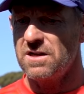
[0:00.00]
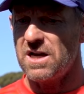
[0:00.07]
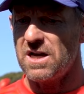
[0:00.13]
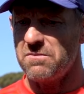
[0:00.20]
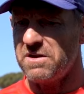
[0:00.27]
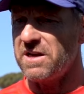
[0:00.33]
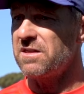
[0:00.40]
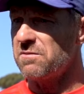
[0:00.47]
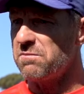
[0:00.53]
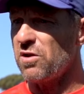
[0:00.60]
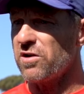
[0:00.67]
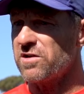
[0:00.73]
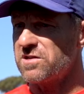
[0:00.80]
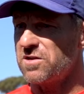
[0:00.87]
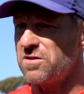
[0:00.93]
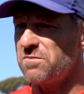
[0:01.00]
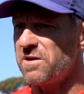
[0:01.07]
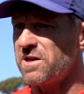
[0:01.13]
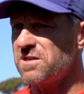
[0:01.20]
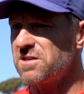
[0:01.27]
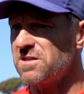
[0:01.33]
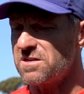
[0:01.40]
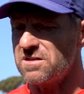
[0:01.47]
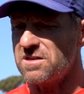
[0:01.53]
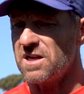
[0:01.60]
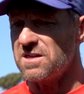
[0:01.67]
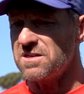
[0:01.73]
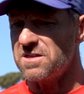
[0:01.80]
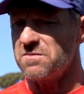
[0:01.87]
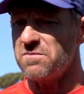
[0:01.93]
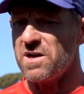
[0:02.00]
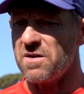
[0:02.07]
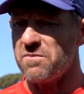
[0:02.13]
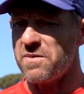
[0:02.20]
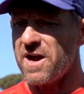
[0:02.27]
um, in the blokes that you mentioned, uh, Ditmar,